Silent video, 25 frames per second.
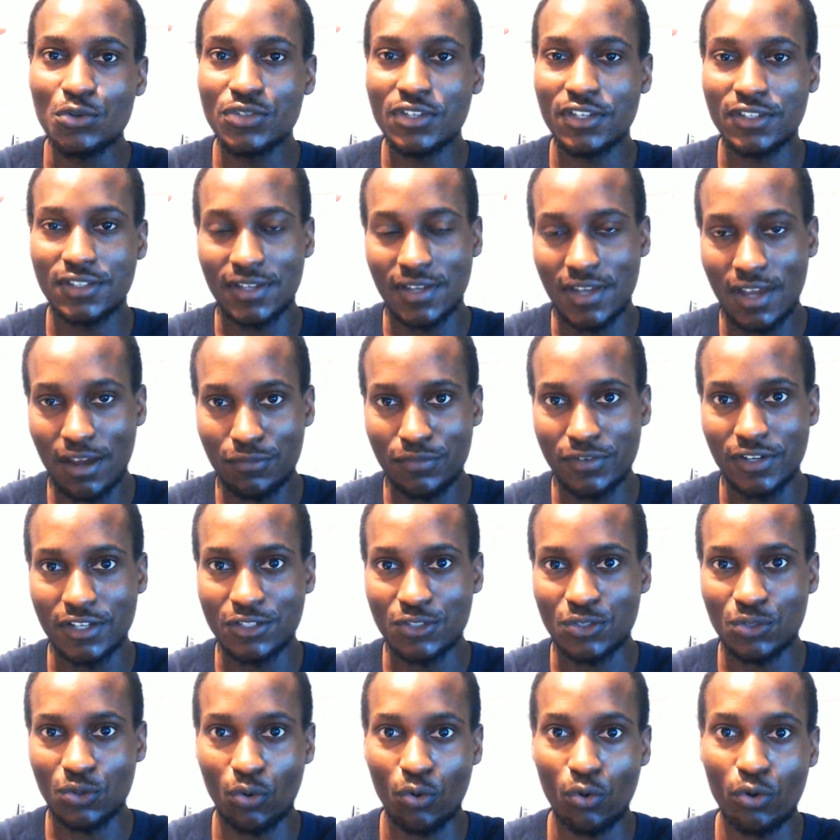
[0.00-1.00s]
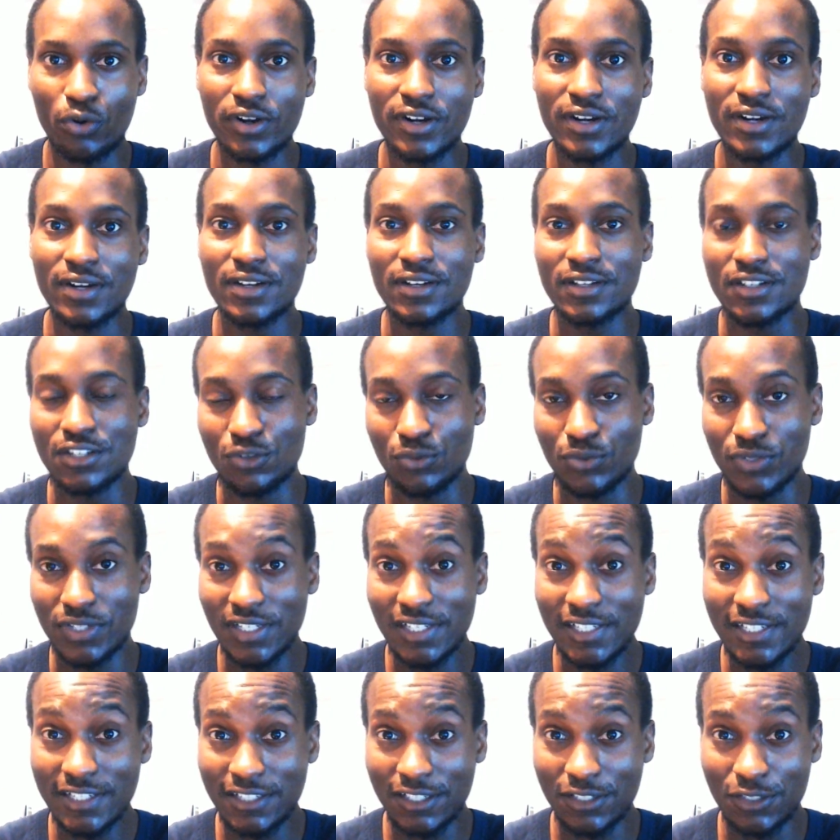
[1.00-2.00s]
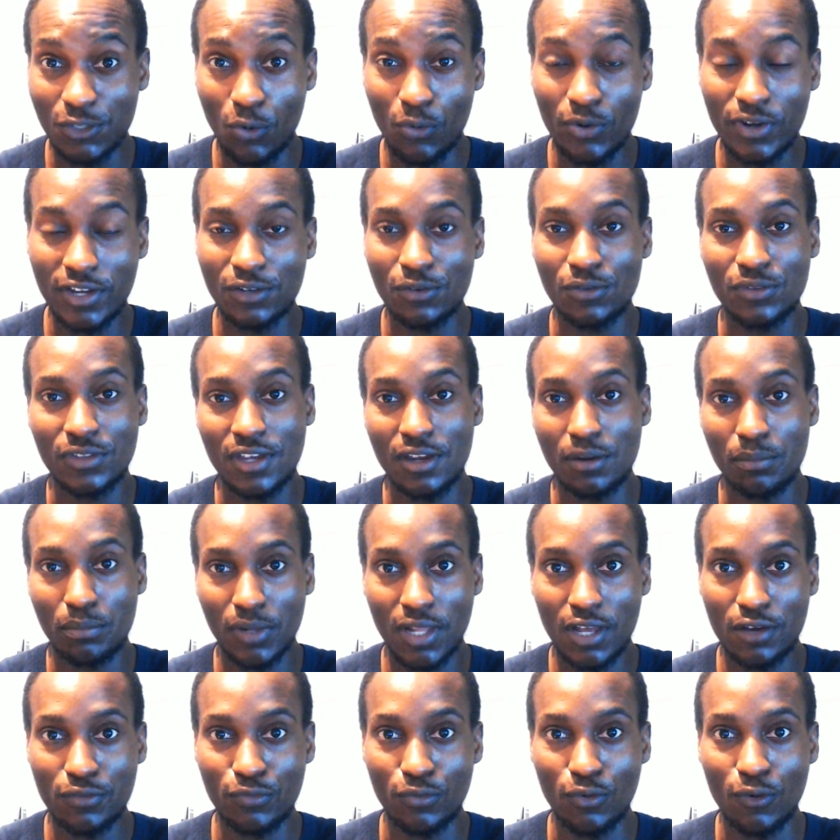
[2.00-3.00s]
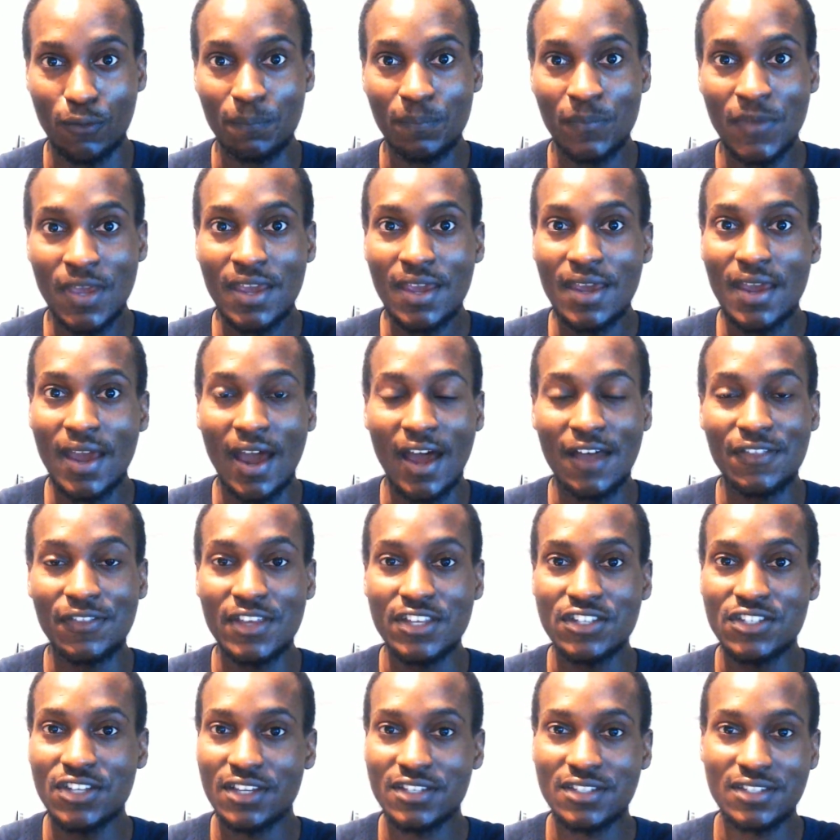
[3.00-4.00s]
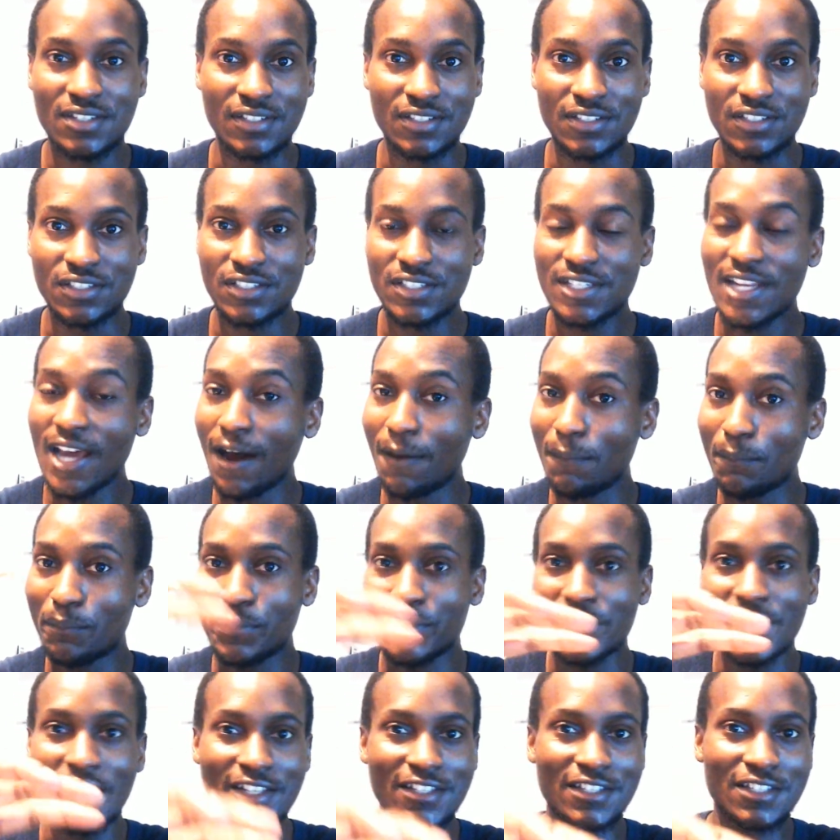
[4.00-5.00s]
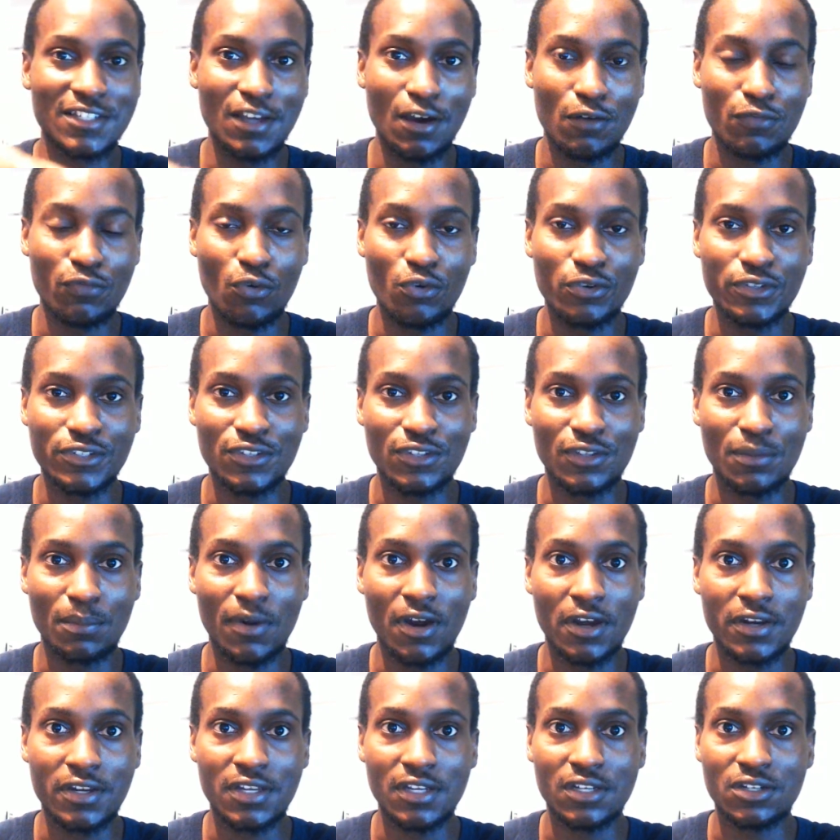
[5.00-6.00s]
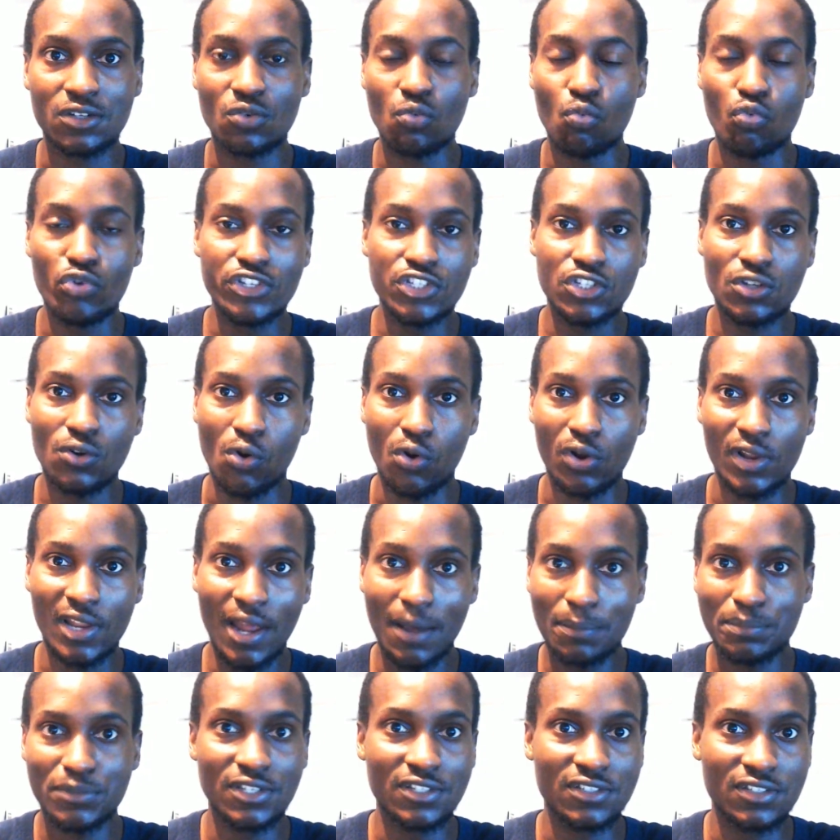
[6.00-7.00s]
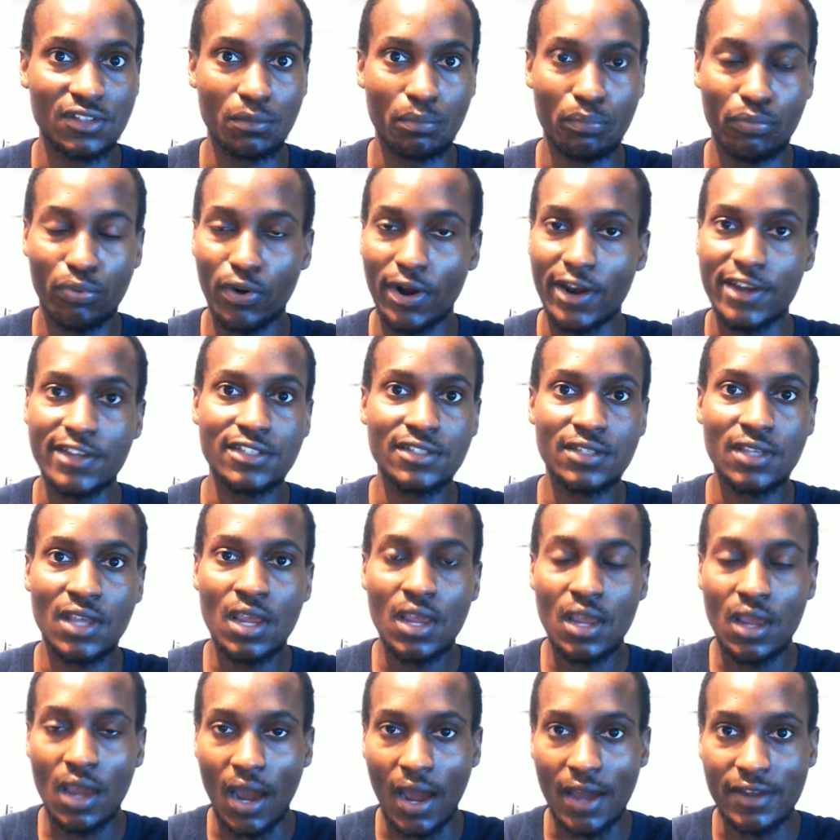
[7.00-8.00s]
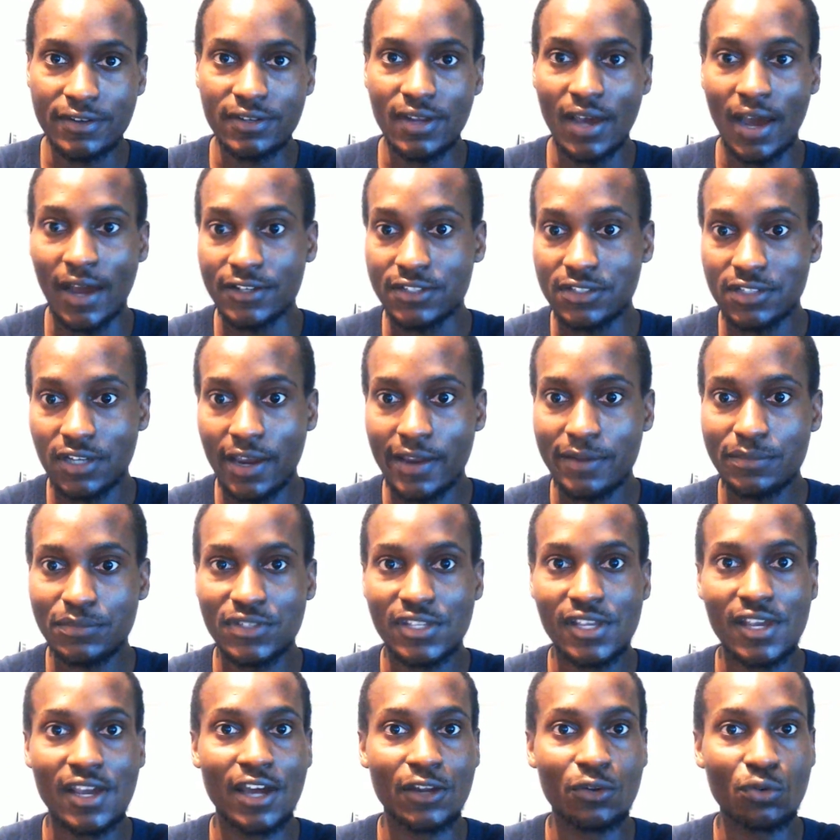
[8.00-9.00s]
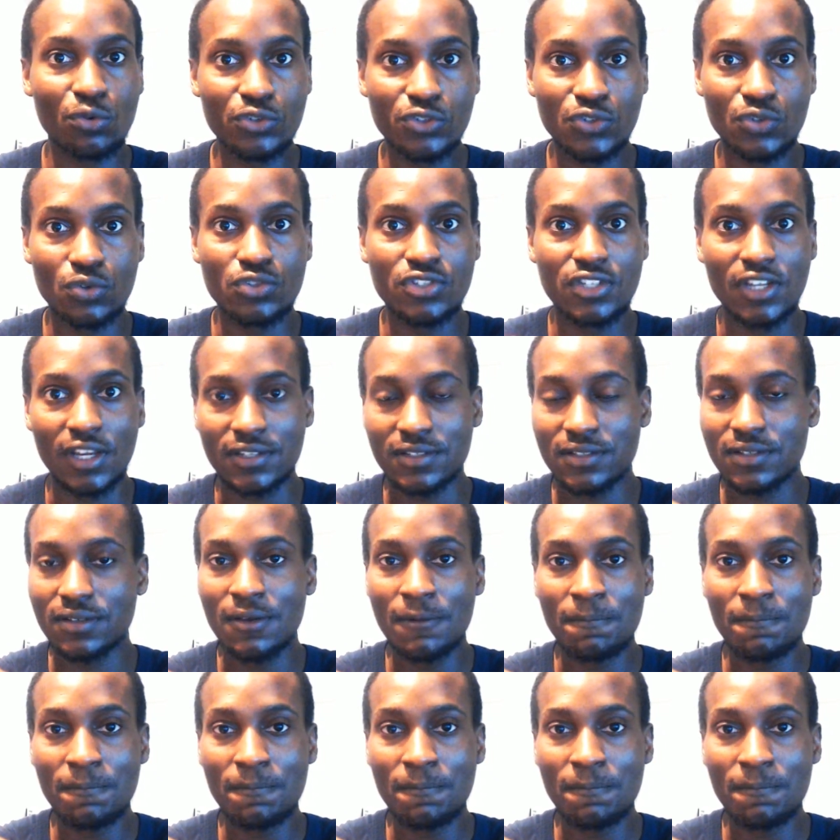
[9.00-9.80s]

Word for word: as a governance or utility token on their platform, and they just dump that stuff onto the market, which collapses the price. And at times they can also just